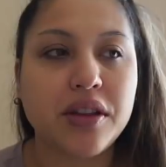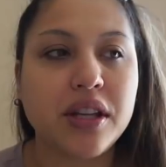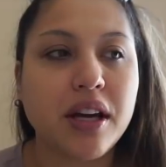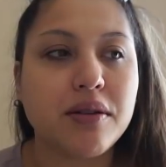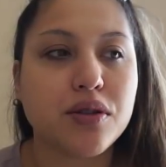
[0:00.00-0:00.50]
I
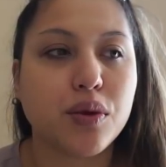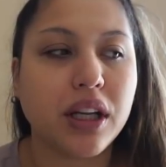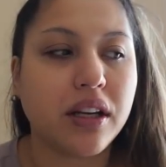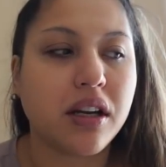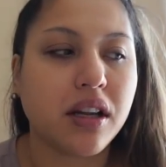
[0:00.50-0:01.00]
think that was
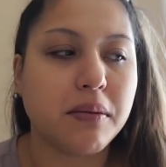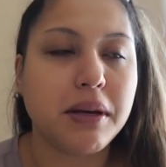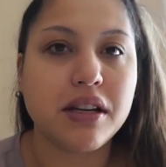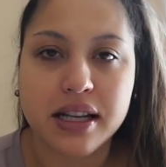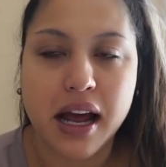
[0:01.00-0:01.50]
really killing
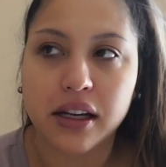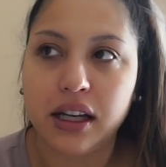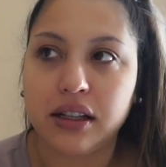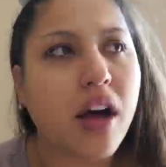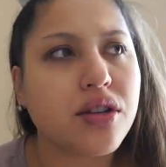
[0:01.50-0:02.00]
me.
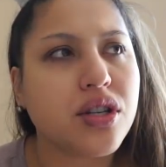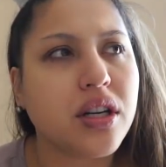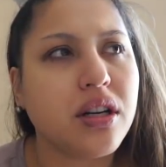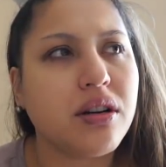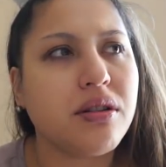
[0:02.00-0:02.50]
Snacking hot
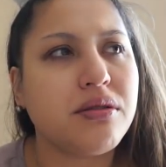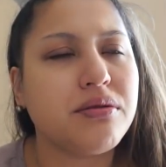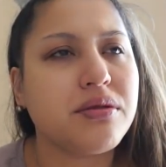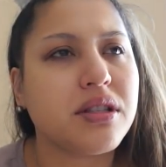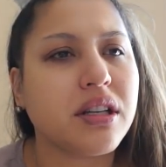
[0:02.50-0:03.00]

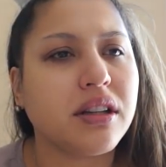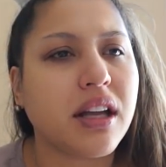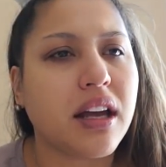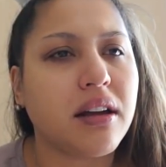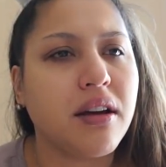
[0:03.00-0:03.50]
Cheetos and
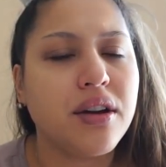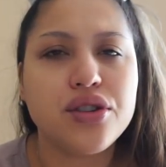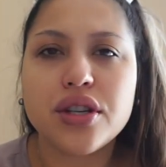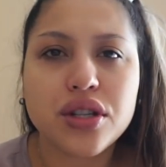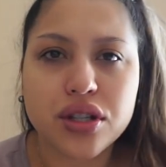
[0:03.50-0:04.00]
like
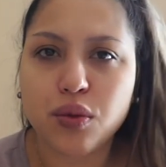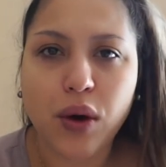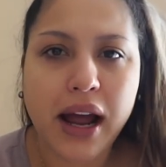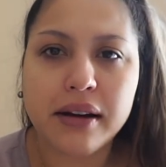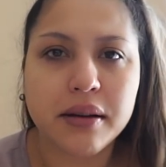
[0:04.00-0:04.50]
just
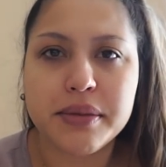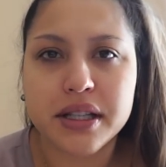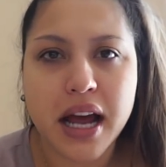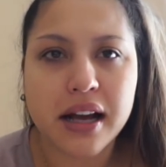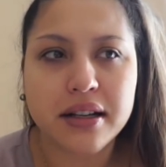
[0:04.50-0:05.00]
random
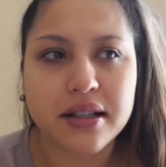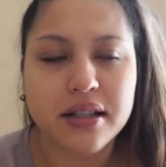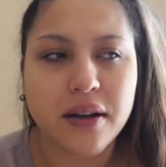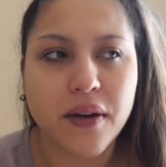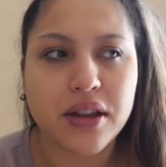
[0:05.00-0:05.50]
snacks and
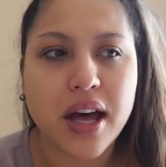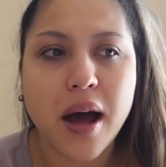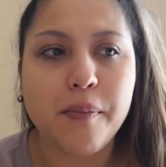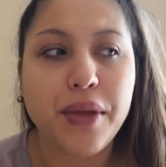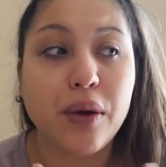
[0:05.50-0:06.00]
stuff like
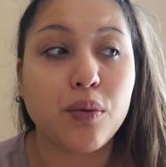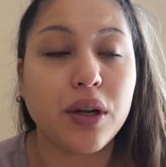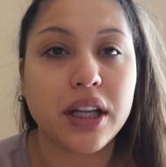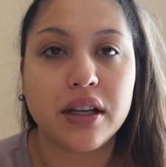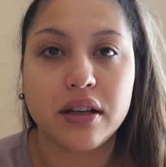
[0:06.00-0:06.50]
that. That
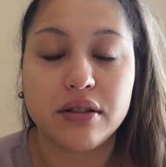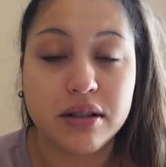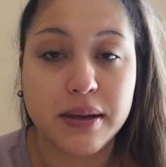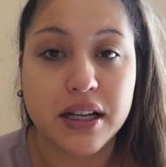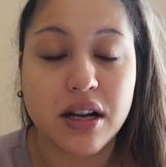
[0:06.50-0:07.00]
really
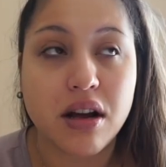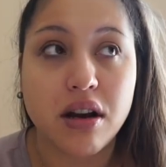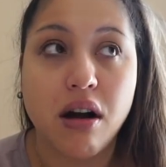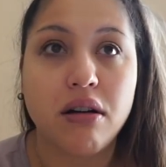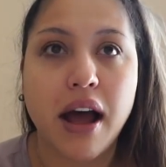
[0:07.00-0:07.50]
kills me and
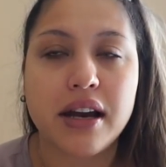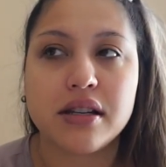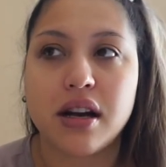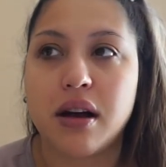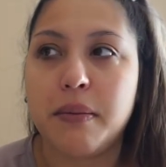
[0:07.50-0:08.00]
it all
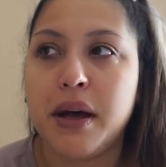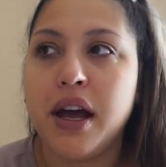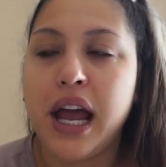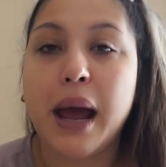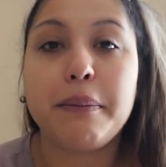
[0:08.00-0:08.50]
added up.
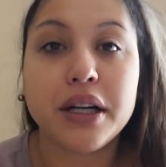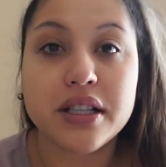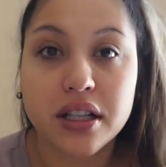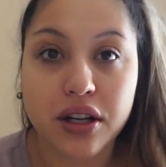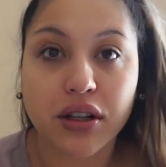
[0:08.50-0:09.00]
And
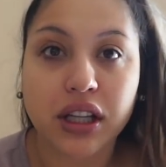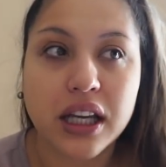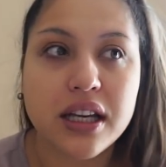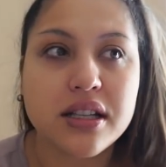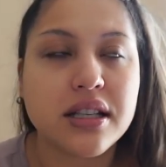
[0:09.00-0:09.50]
plus another
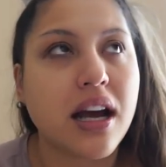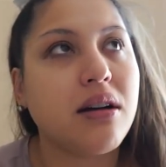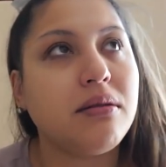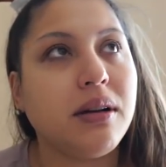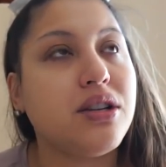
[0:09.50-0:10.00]
thing is
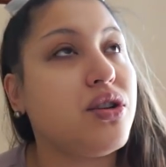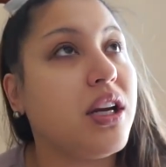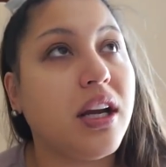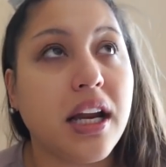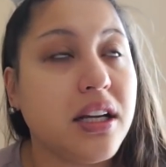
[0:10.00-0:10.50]
now I'm not
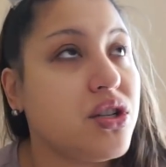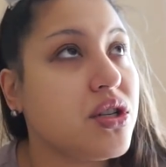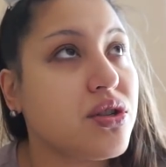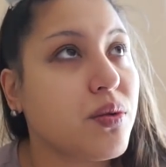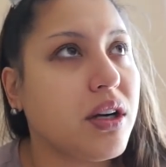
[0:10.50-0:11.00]
drinking any
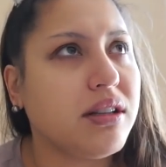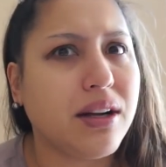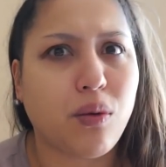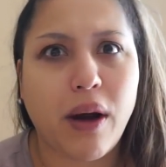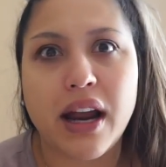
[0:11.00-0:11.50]
ginger ale
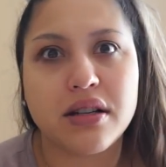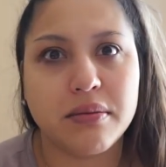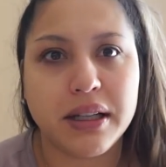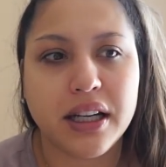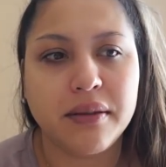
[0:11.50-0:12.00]
like
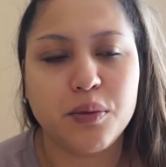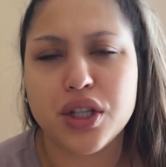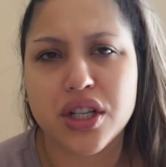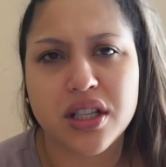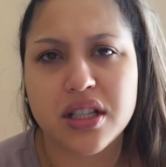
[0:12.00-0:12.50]
randomly,
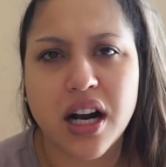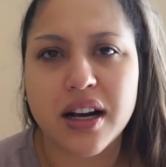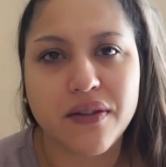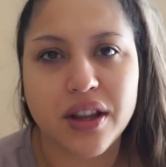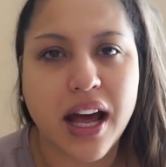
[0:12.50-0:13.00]
which is it's
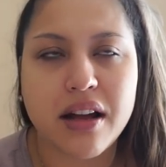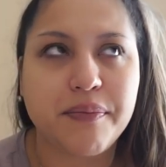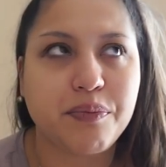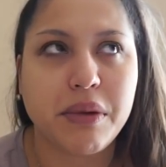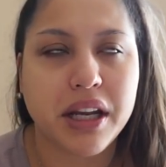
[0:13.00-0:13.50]
not even
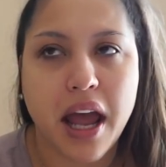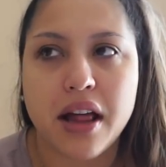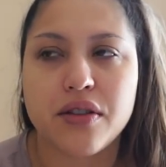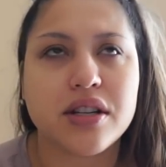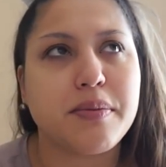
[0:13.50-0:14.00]
that many
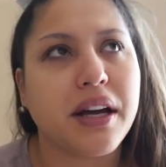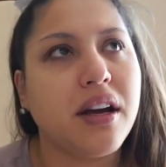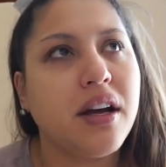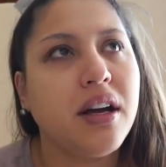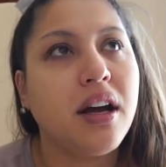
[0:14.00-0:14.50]
calories, but